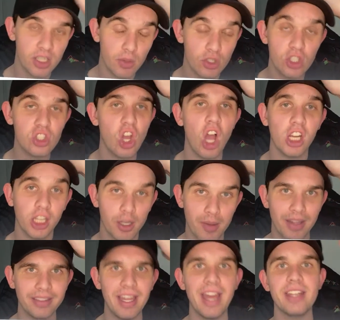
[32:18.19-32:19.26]
I was just talking
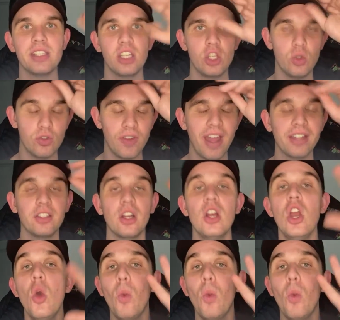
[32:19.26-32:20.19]
about that as a huge factor.